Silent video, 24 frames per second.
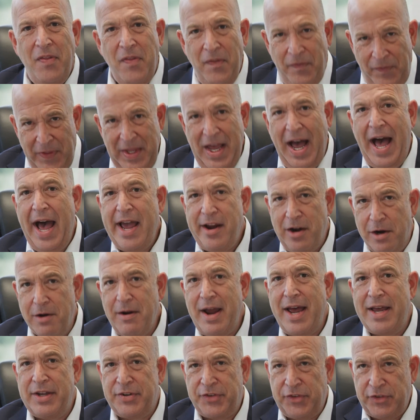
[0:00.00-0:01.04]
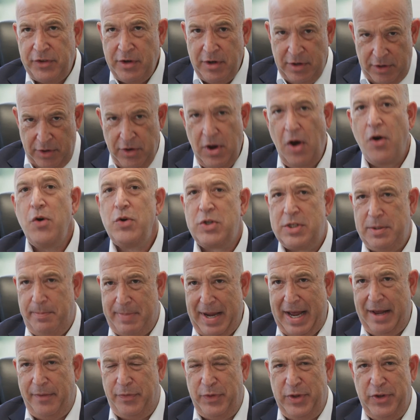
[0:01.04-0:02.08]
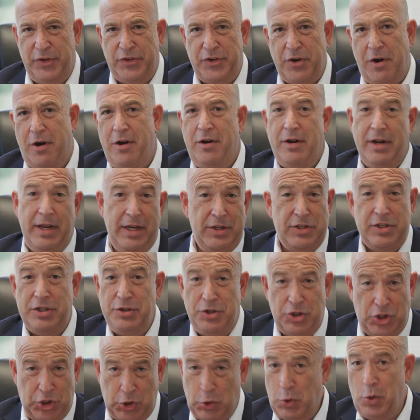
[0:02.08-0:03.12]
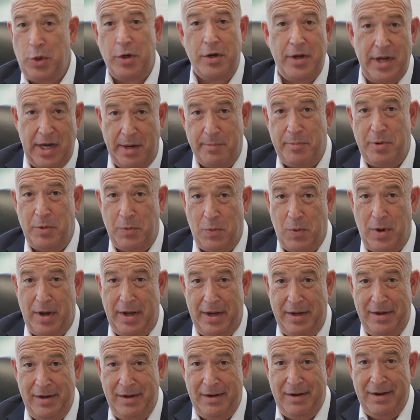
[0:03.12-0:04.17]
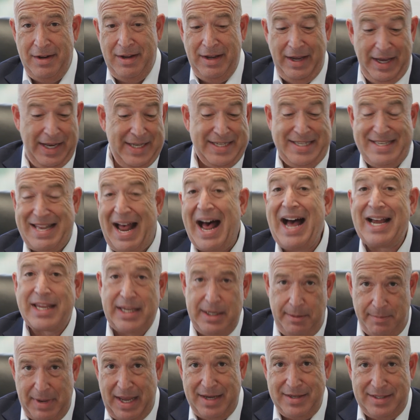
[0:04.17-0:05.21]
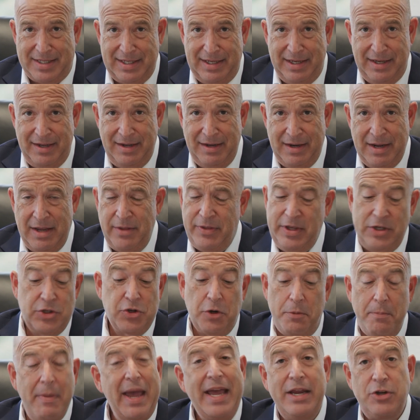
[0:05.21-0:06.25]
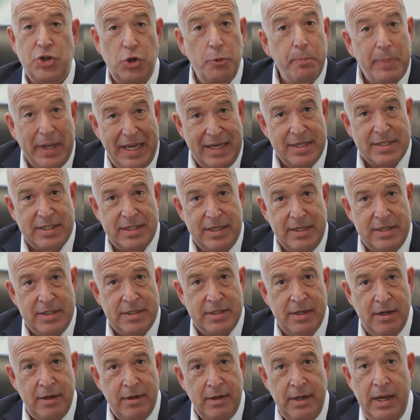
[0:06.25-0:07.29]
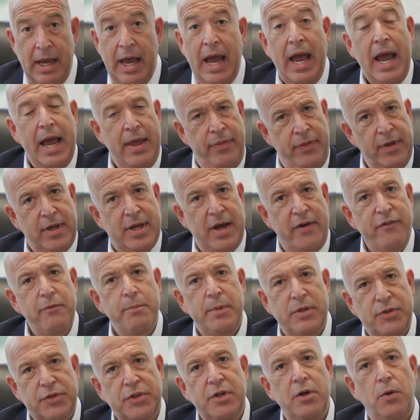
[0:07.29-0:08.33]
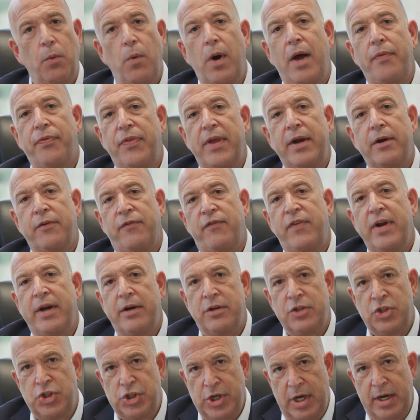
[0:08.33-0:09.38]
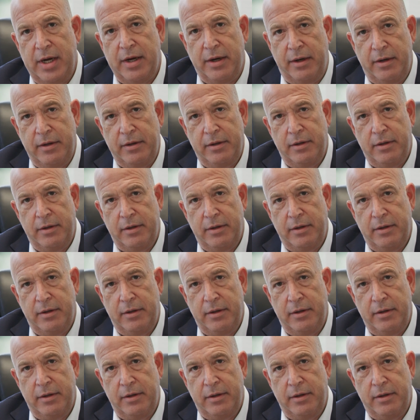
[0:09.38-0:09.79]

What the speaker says: The IRS knows about this art. It's insured, number one. It's documented. These are major pieces, and the government's going to want their fair share.